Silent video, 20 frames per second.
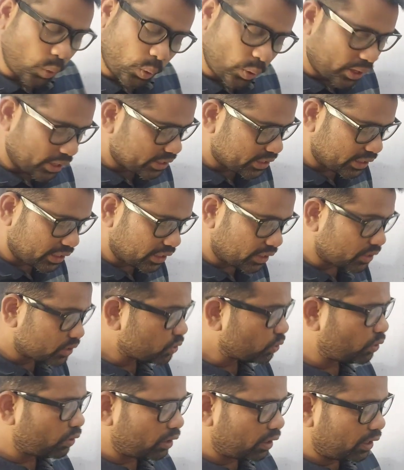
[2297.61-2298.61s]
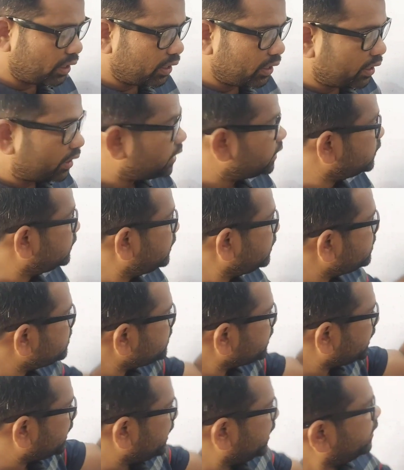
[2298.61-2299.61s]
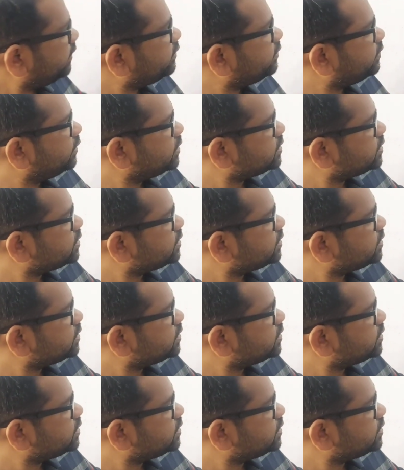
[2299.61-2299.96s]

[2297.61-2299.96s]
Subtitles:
Okay, children. So this is the case.